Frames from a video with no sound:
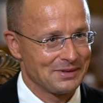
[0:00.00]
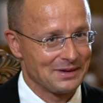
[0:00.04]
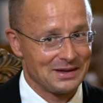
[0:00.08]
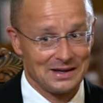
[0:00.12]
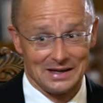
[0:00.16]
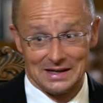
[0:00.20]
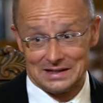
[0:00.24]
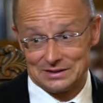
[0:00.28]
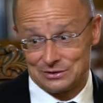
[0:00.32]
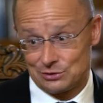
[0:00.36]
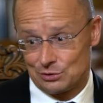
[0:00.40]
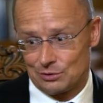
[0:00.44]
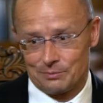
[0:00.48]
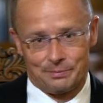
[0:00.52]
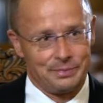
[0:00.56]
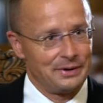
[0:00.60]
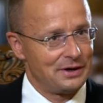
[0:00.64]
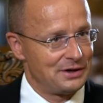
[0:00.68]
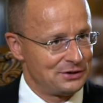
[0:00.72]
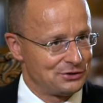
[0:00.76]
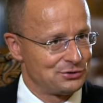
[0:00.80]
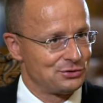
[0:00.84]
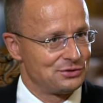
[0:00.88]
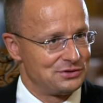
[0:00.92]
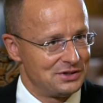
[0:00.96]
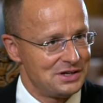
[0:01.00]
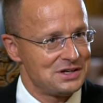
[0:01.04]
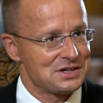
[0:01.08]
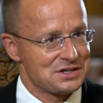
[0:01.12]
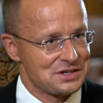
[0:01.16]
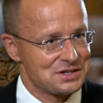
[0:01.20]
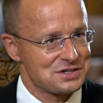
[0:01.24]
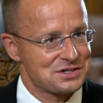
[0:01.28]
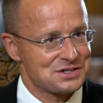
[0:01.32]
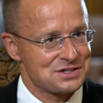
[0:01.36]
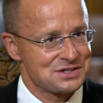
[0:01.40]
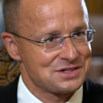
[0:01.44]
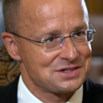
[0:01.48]
And compared to
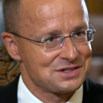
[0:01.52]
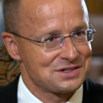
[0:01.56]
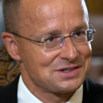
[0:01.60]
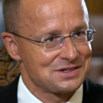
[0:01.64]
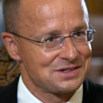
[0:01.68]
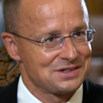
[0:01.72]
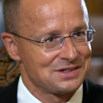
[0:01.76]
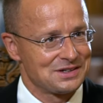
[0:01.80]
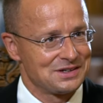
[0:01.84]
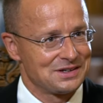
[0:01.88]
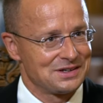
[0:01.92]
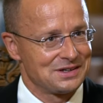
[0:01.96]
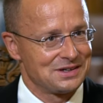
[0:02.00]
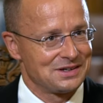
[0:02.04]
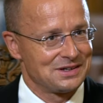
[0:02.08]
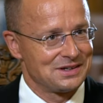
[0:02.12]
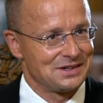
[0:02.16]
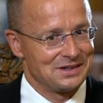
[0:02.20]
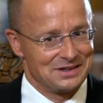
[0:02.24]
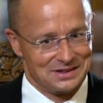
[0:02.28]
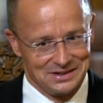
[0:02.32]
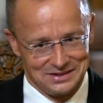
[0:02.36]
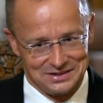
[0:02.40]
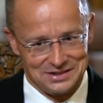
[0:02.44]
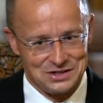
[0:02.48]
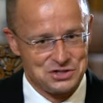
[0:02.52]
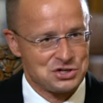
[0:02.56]
this, they